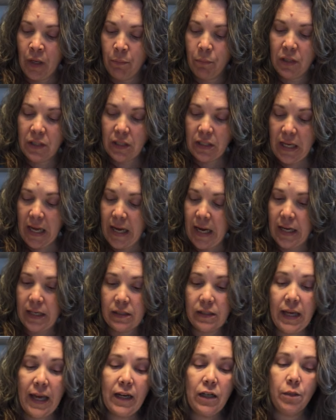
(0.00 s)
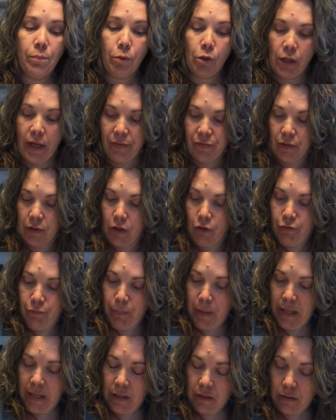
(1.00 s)
But today I decided to pull out the
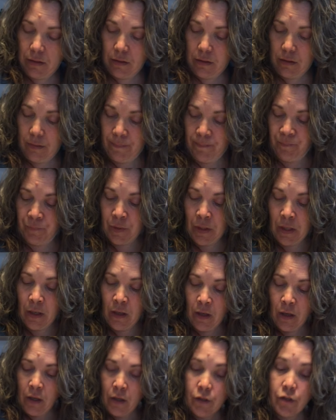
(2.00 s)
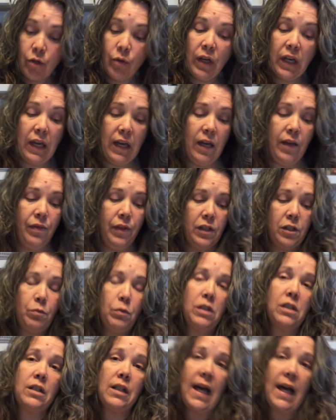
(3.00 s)
loaf pans. So again, this one's